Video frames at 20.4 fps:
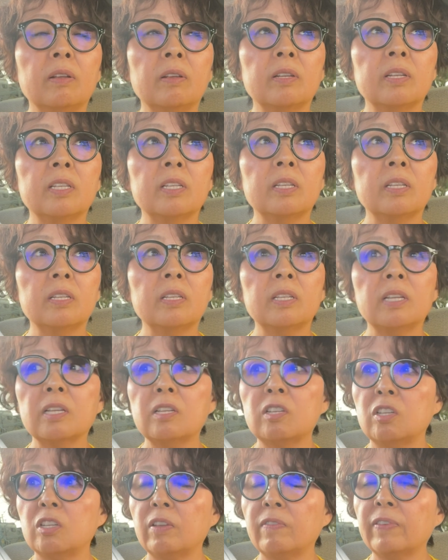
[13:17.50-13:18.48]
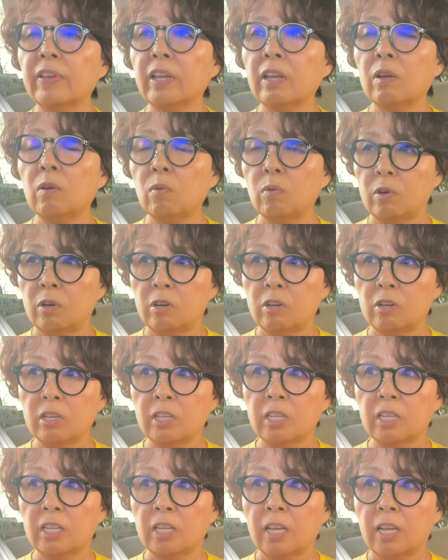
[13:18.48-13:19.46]
such difficult
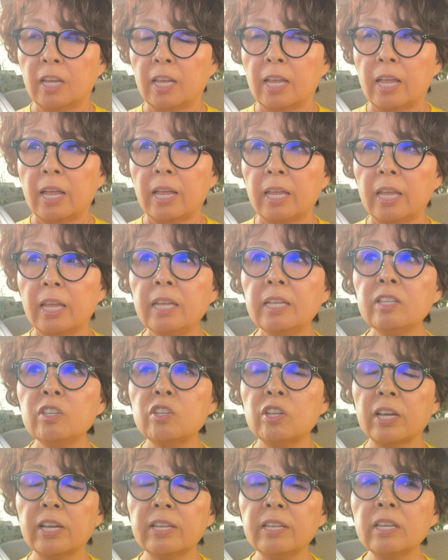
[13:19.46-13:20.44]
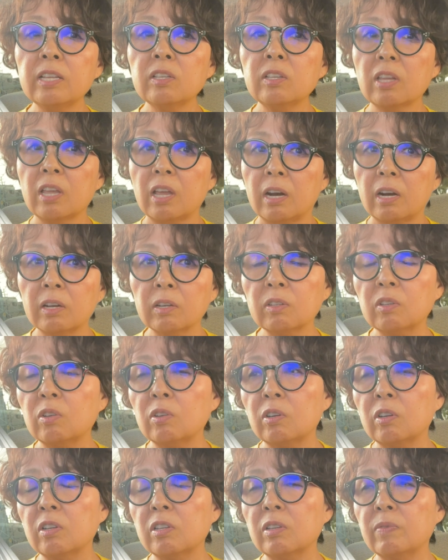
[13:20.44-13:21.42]
words in Chinese
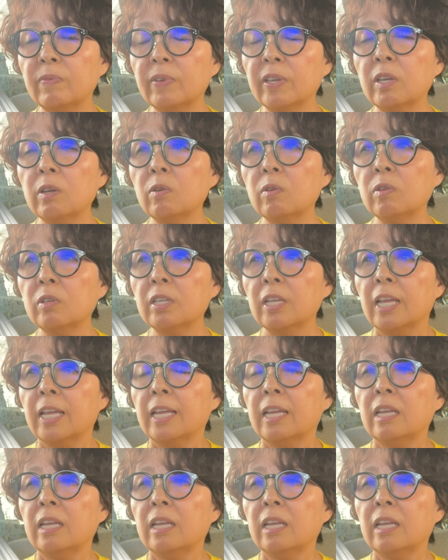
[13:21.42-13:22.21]
characters, because